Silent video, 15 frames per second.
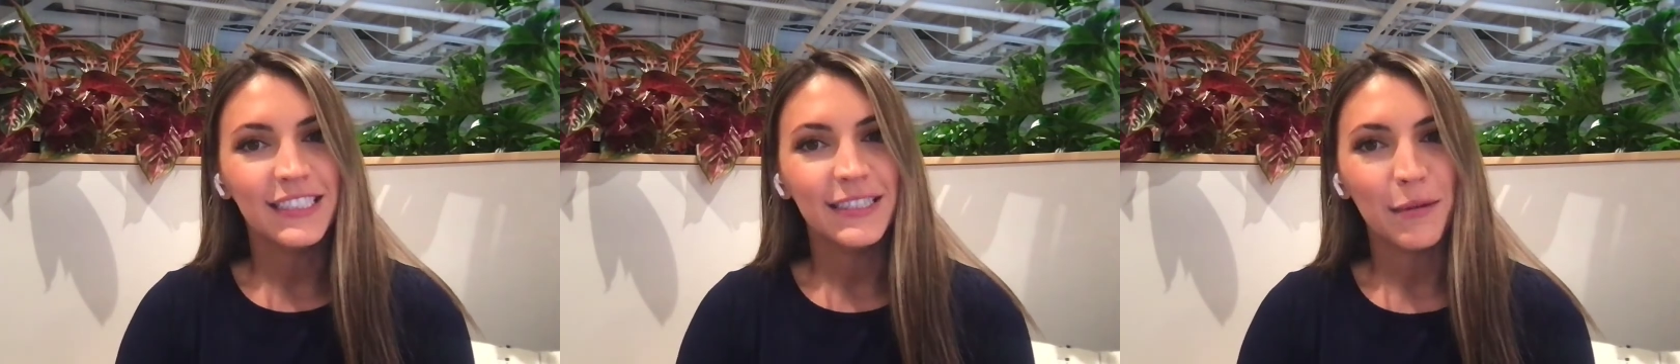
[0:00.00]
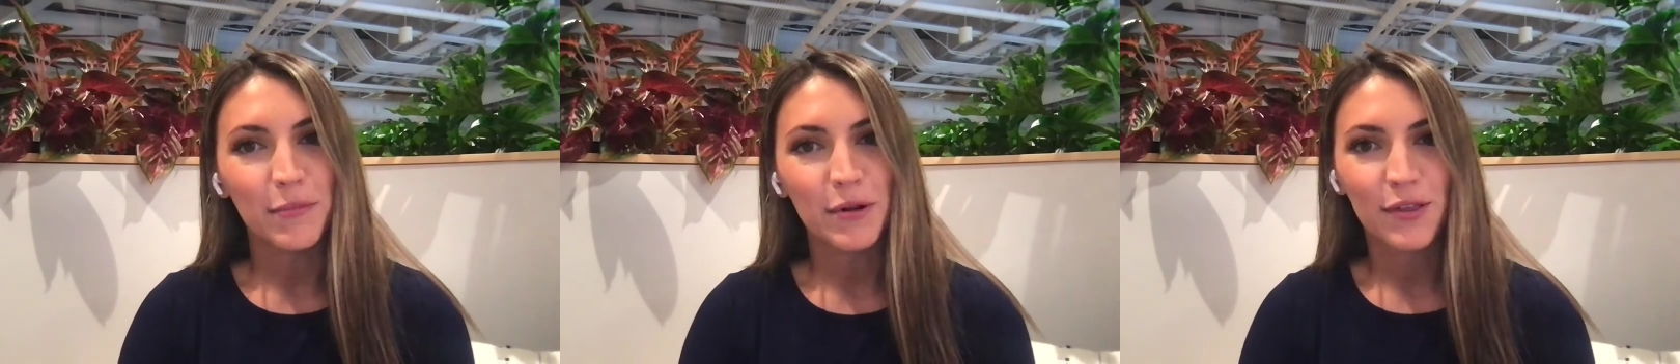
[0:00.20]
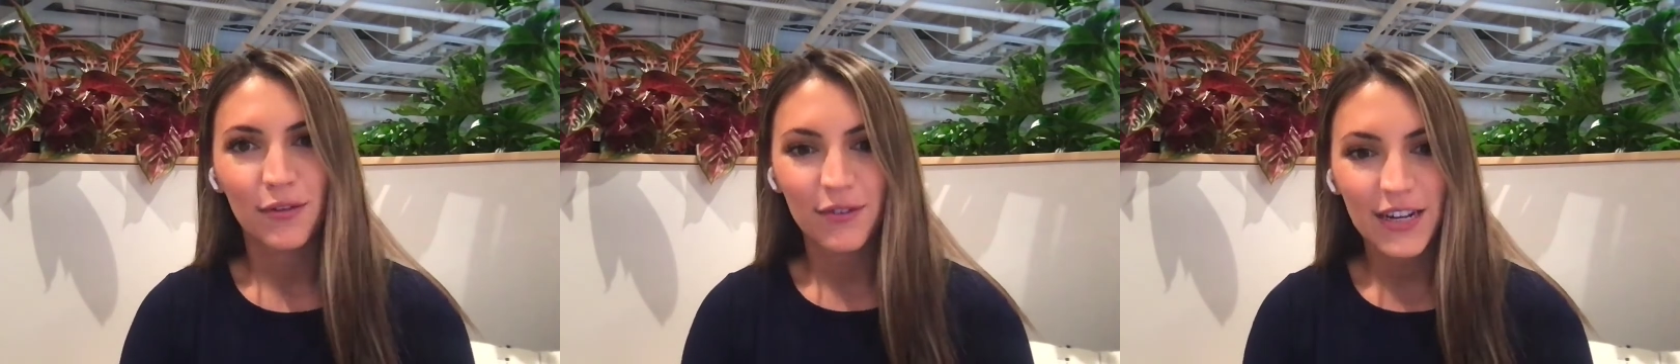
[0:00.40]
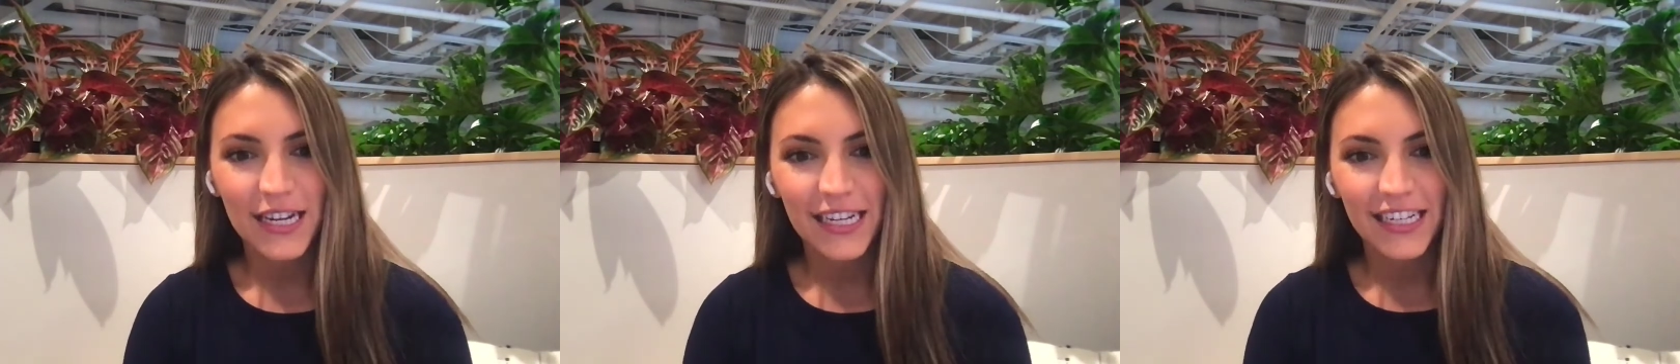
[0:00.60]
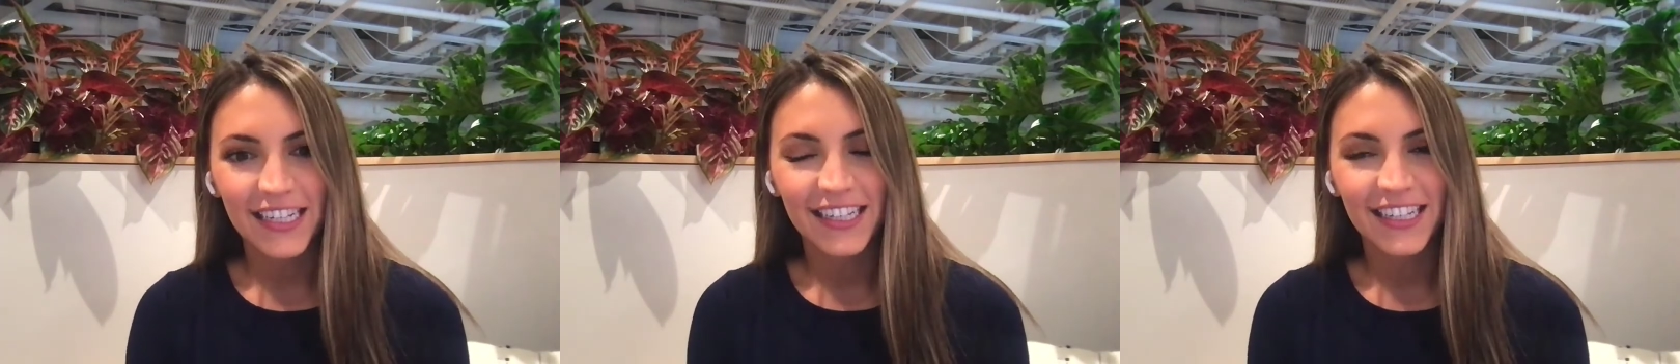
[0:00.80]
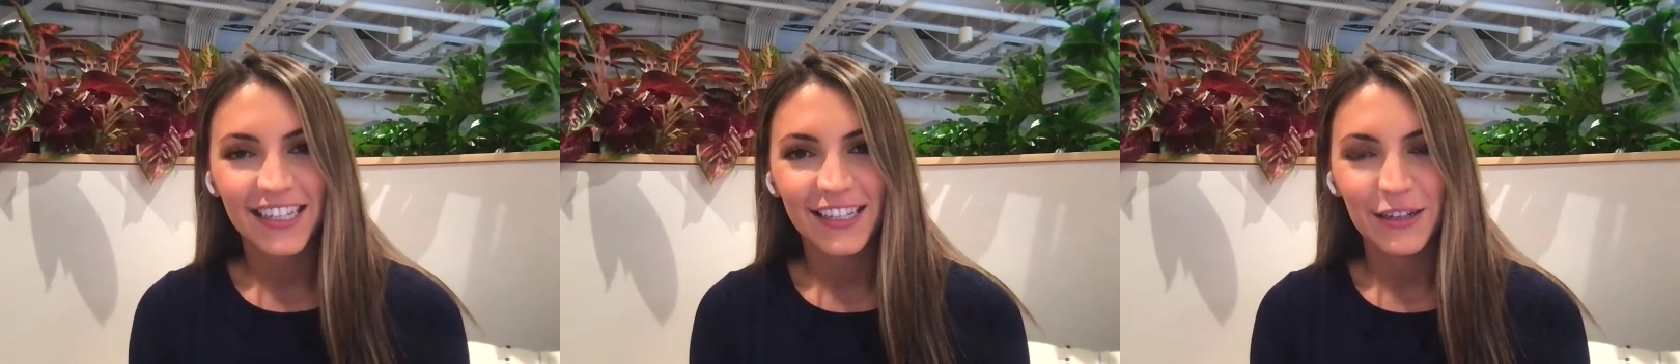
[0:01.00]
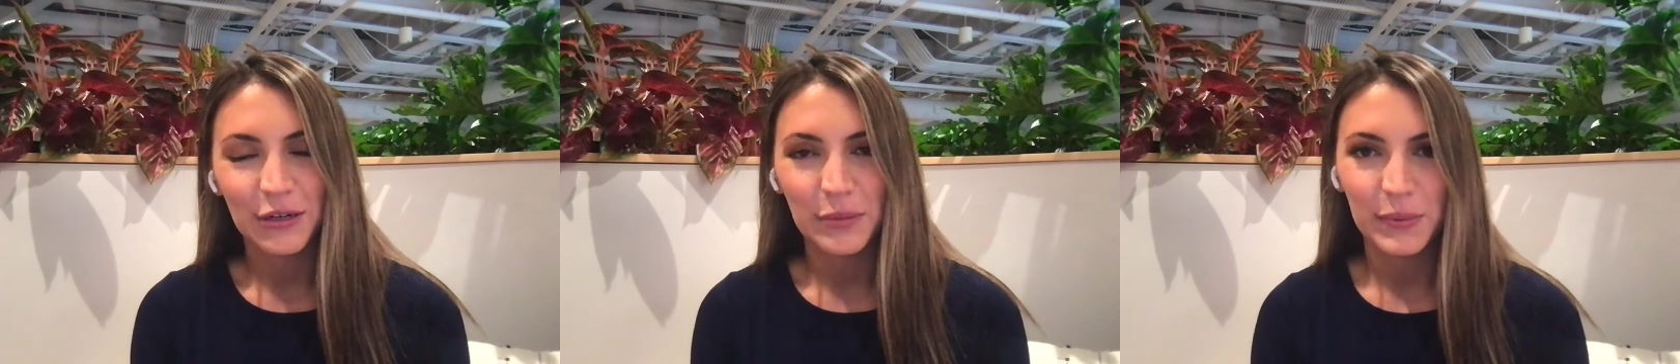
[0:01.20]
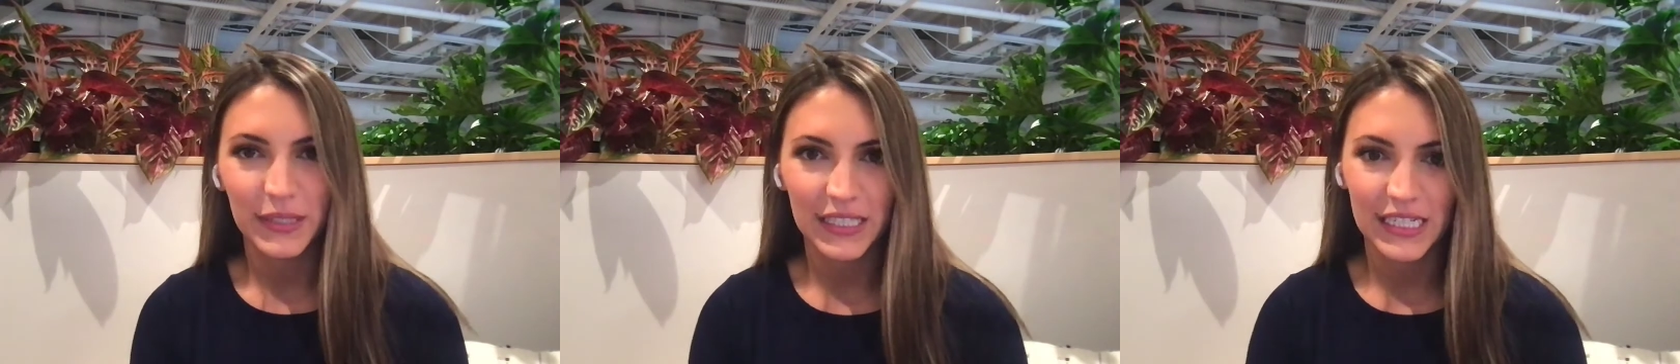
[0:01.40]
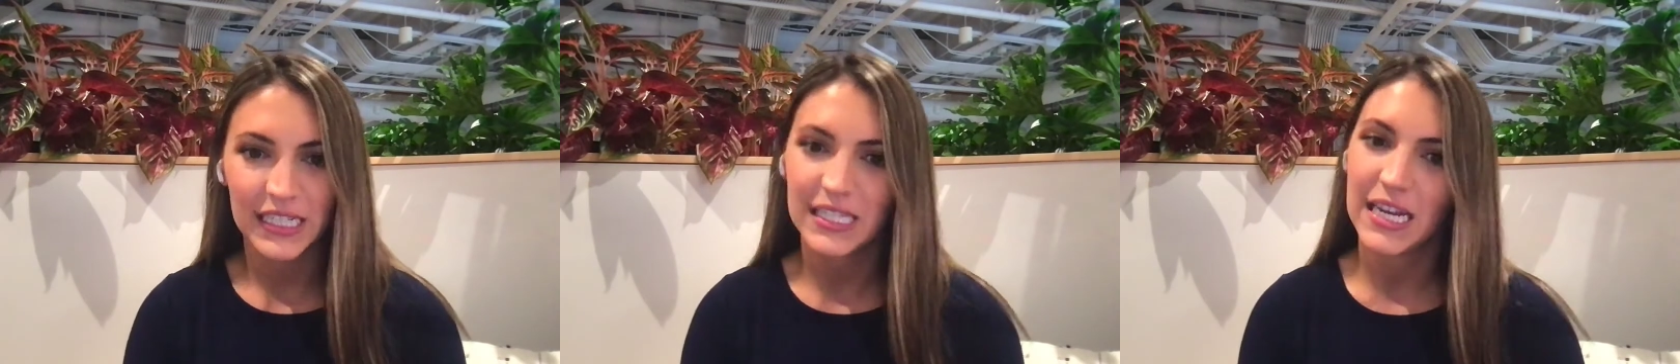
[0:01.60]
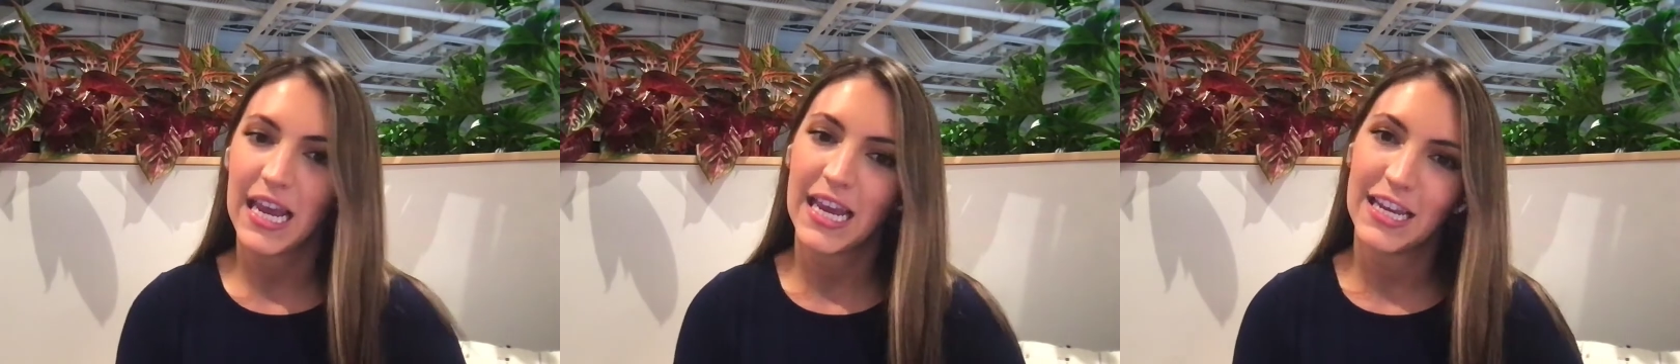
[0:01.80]
Number three, your ability
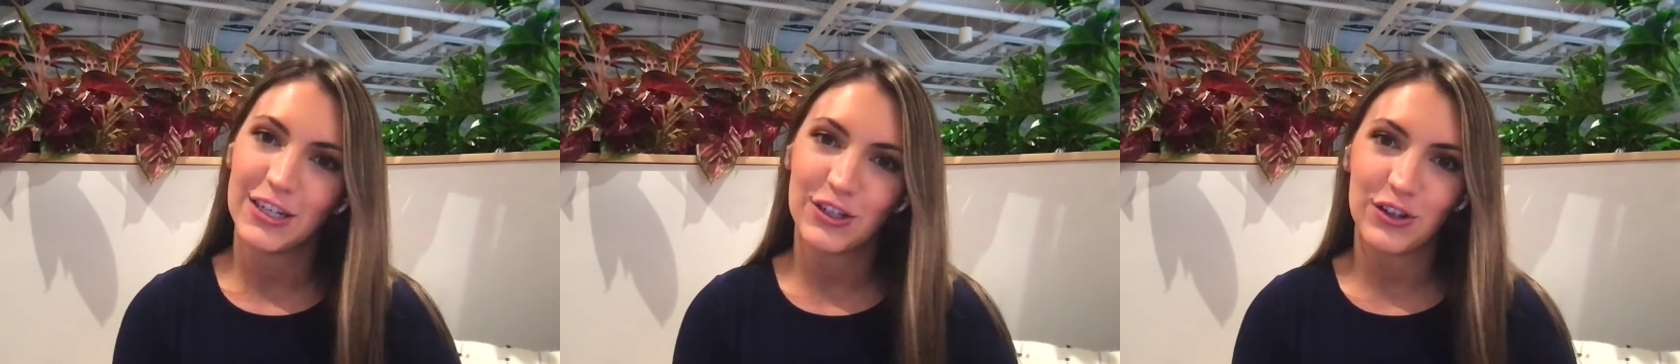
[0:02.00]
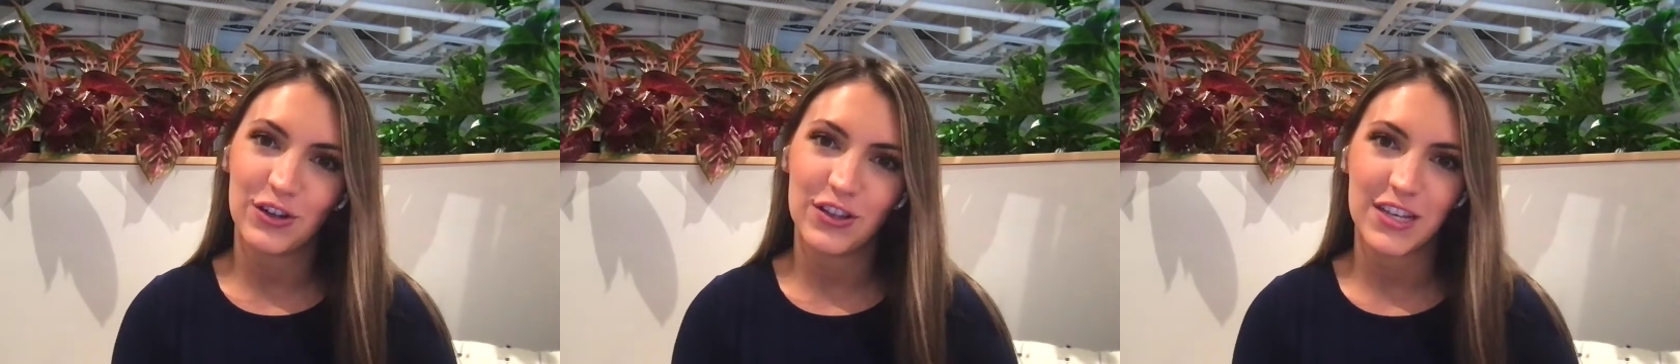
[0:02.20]
to handle